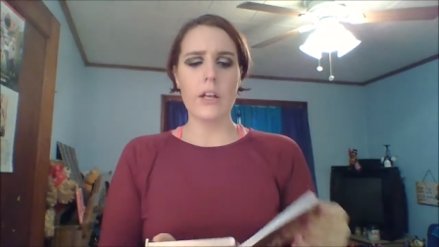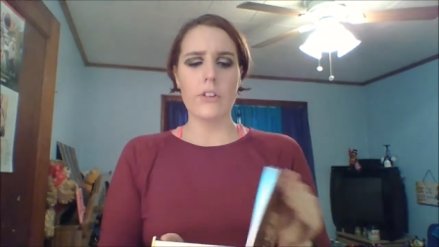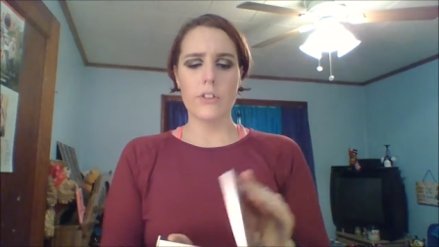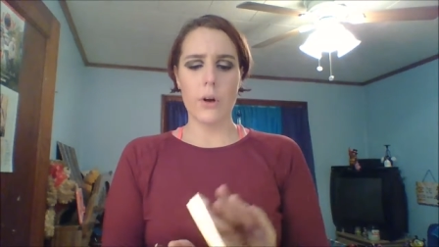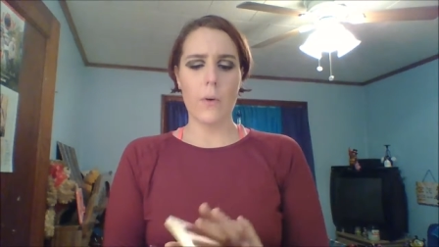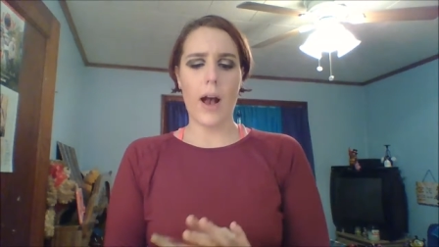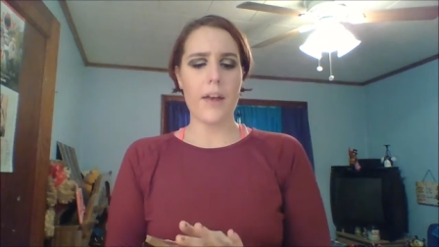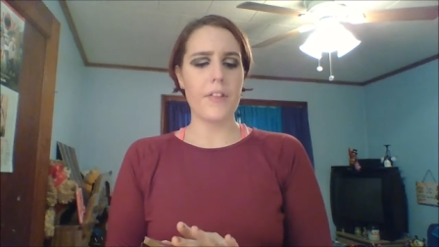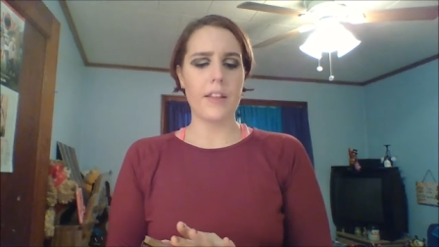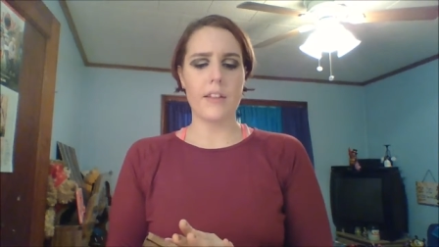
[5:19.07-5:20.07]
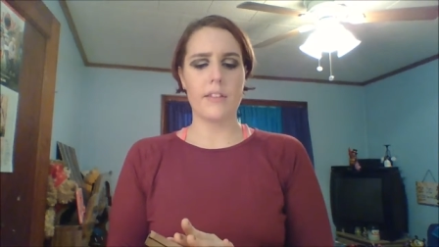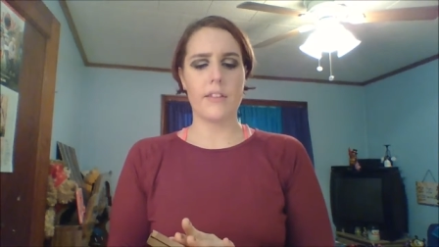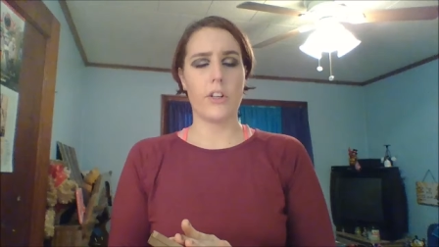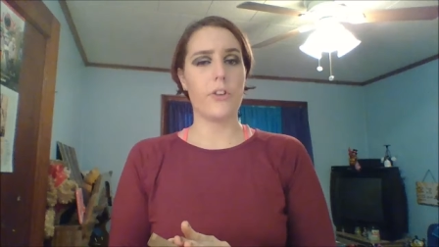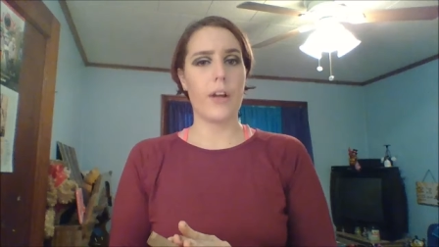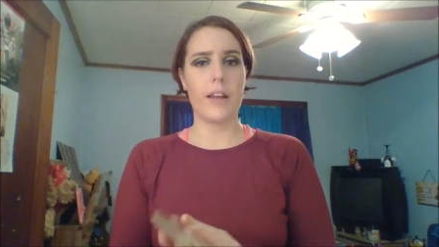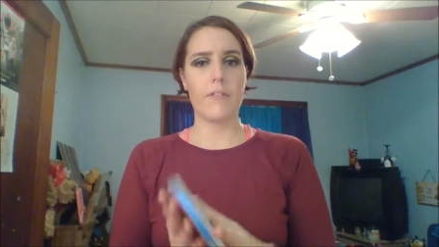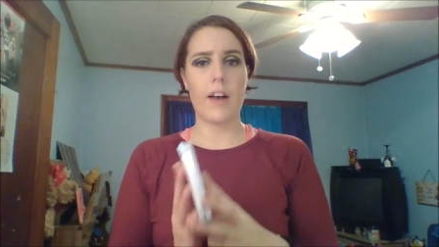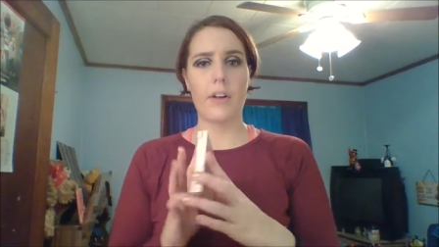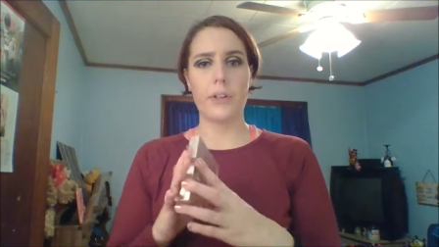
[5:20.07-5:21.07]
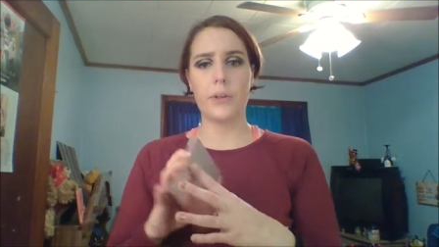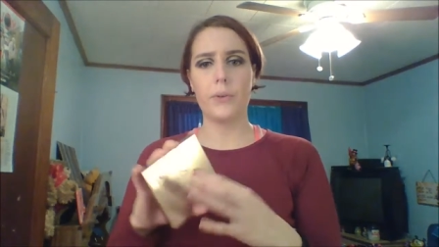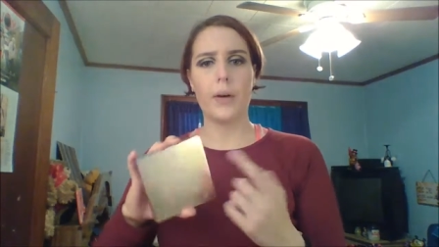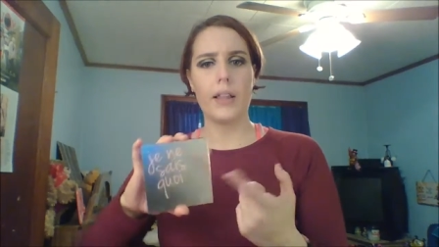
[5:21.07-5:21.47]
So I think this is a great value.